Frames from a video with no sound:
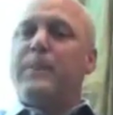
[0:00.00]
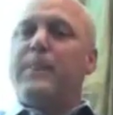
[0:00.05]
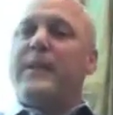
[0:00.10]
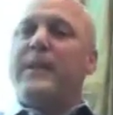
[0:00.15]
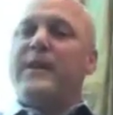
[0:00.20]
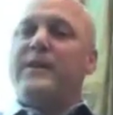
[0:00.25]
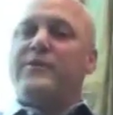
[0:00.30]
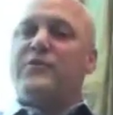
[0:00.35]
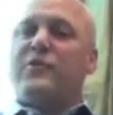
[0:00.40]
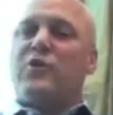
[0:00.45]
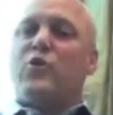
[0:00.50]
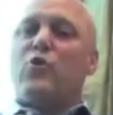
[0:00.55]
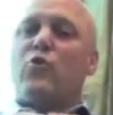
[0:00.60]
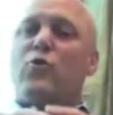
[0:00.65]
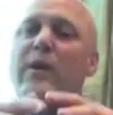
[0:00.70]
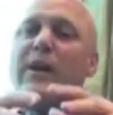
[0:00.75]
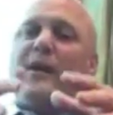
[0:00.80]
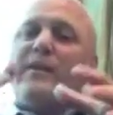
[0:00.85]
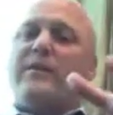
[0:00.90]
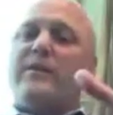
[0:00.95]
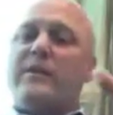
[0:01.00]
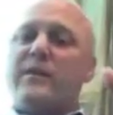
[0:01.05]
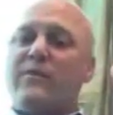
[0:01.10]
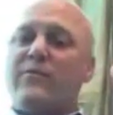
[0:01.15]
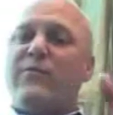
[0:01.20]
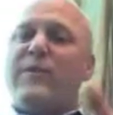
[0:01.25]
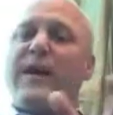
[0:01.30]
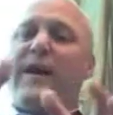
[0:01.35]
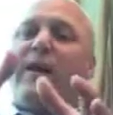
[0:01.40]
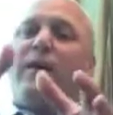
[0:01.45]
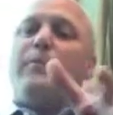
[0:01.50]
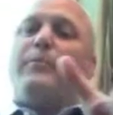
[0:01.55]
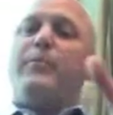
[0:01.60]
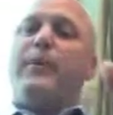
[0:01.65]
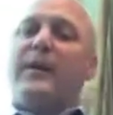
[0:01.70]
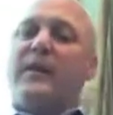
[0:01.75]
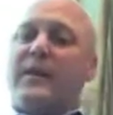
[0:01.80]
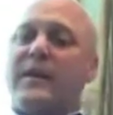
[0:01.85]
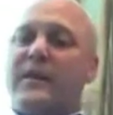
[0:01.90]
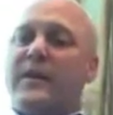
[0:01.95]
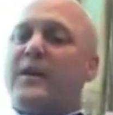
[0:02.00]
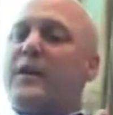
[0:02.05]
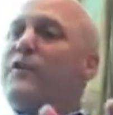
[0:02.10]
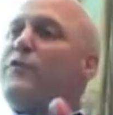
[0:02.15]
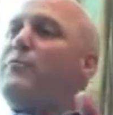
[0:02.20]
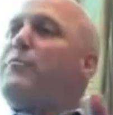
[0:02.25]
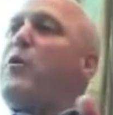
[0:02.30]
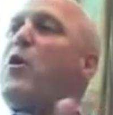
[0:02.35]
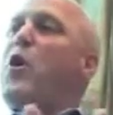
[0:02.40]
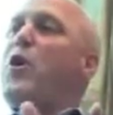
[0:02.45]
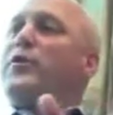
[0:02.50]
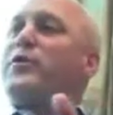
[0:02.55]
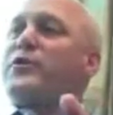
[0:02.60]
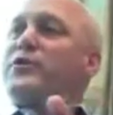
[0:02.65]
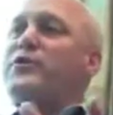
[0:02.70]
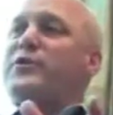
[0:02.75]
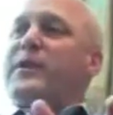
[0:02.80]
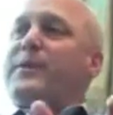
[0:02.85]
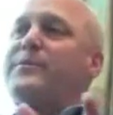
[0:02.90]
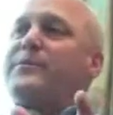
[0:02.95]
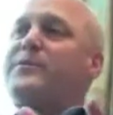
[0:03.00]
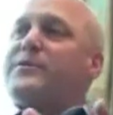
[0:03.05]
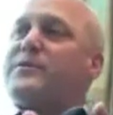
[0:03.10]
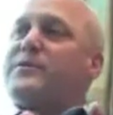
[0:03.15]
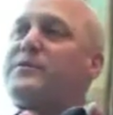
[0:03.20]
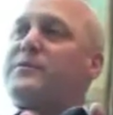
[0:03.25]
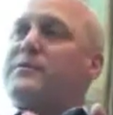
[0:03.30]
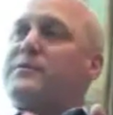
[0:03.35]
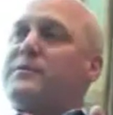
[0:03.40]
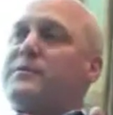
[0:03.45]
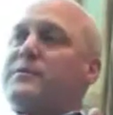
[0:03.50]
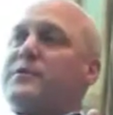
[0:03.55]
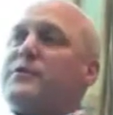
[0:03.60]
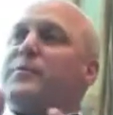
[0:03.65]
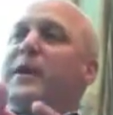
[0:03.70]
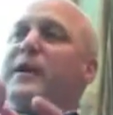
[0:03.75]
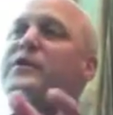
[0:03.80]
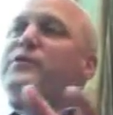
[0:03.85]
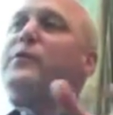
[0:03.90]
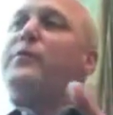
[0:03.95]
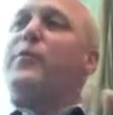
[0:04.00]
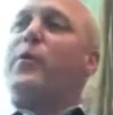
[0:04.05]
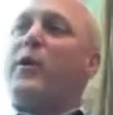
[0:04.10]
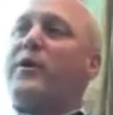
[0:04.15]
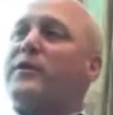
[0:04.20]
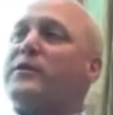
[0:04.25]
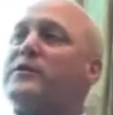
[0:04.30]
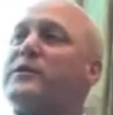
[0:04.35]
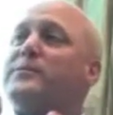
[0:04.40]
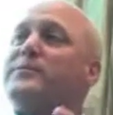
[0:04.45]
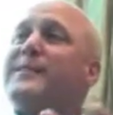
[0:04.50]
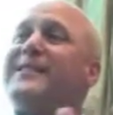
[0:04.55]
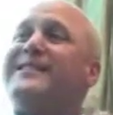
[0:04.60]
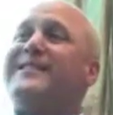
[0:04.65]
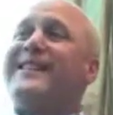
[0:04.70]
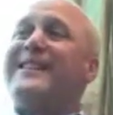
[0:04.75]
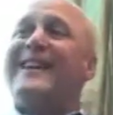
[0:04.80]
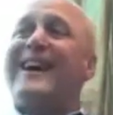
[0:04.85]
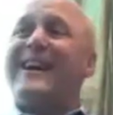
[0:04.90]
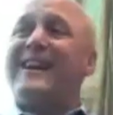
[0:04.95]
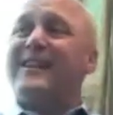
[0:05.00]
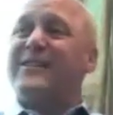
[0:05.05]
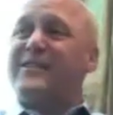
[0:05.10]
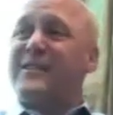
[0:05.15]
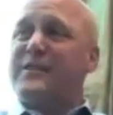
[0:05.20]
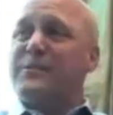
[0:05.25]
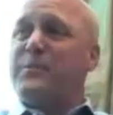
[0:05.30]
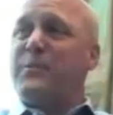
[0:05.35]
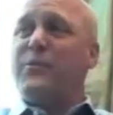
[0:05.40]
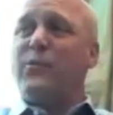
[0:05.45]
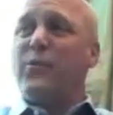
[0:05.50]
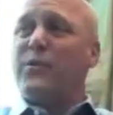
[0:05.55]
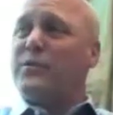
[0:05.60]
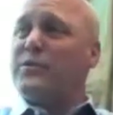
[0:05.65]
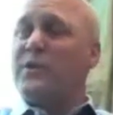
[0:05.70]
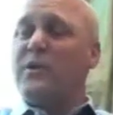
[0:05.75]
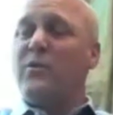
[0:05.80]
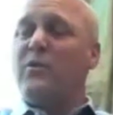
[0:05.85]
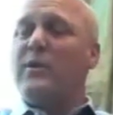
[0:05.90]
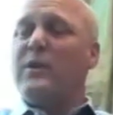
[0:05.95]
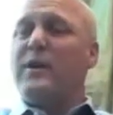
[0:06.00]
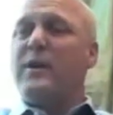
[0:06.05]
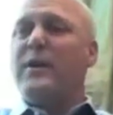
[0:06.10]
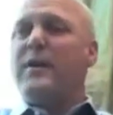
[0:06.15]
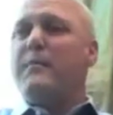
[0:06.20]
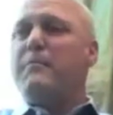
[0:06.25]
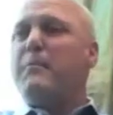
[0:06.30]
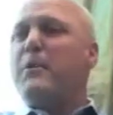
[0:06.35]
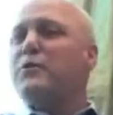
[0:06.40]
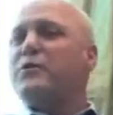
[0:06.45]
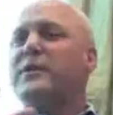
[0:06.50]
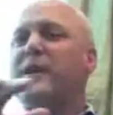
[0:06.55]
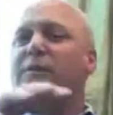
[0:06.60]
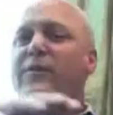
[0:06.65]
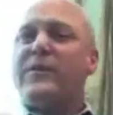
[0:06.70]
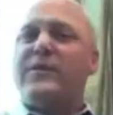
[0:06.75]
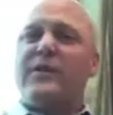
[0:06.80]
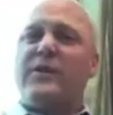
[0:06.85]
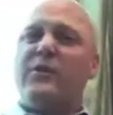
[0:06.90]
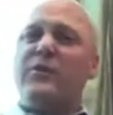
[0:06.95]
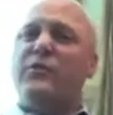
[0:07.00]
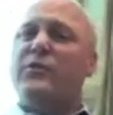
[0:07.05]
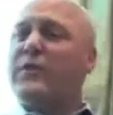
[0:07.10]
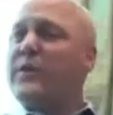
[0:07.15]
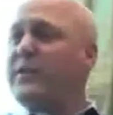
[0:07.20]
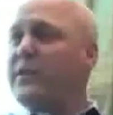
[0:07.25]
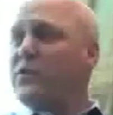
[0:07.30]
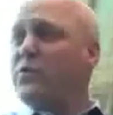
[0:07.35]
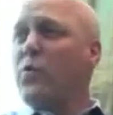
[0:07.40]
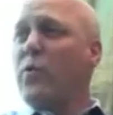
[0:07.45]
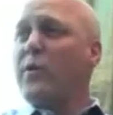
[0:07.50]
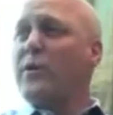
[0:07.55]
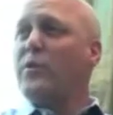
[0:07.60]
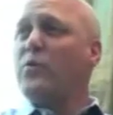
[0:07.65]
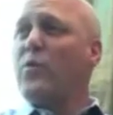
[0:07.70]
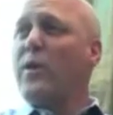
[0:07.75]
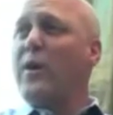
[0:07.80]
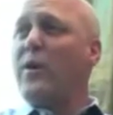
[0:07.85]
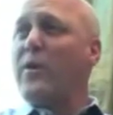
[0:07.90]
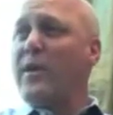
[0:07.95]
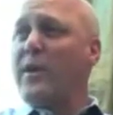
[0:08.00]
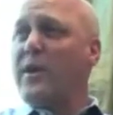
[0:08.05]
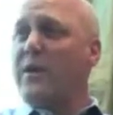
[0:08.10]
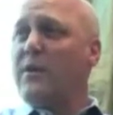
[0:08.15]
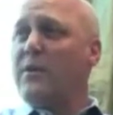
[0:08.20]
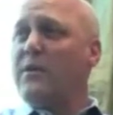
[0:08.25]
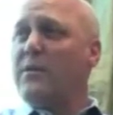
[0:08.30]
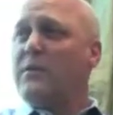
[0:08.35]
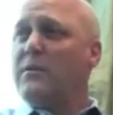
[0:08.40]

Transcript: is to create the availability of partnerships, space for partnerships that did not exist before. So most everything you see that's working well here